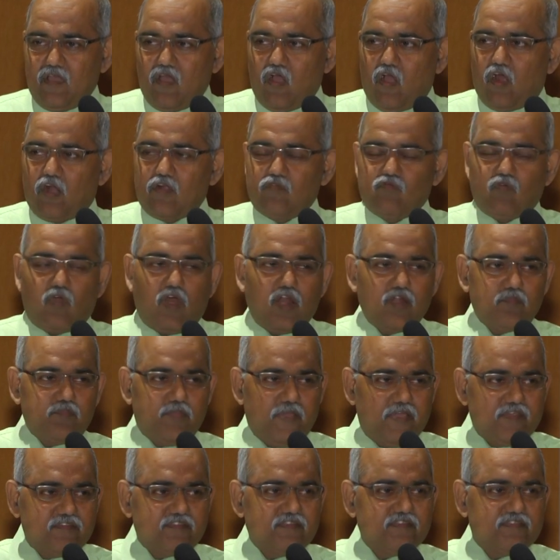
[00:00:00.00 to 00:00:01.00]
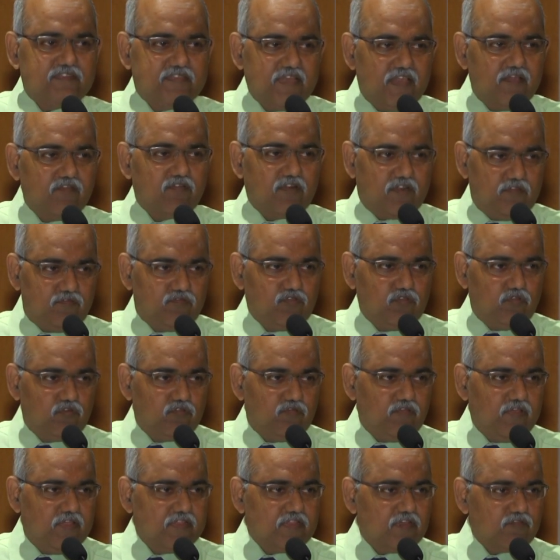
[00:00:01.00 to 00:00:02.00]
On what basis they have
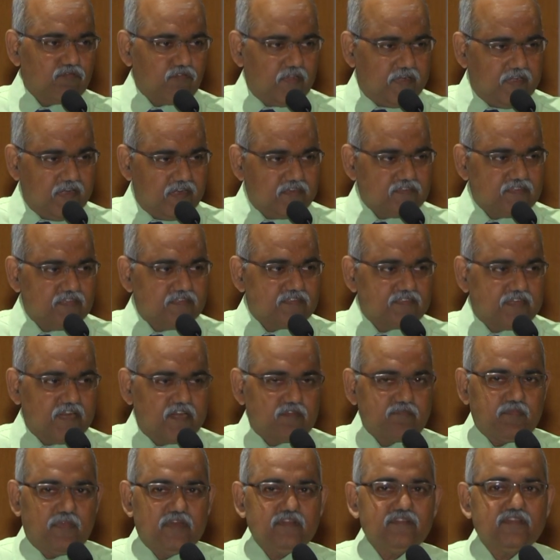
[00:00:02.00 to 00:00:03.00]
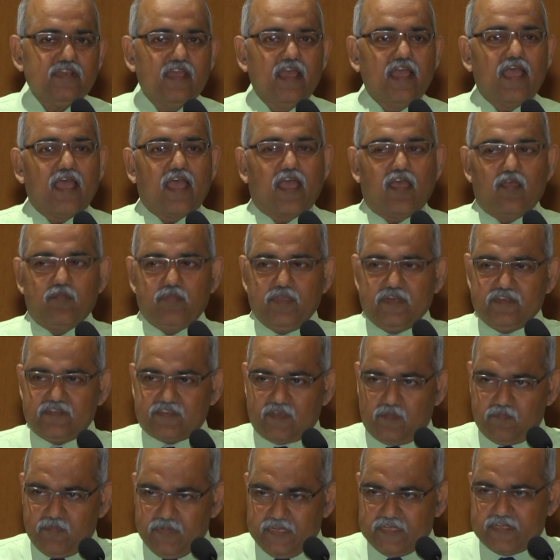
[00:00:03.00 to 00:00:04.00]
reviewed, whether financial statements have been
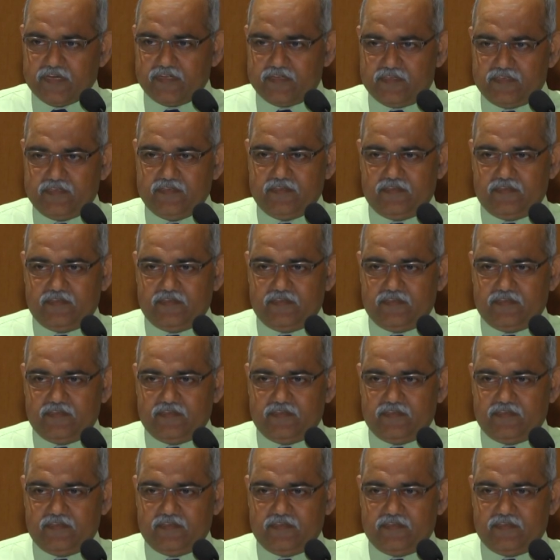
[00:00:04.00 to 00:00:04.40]
submitted.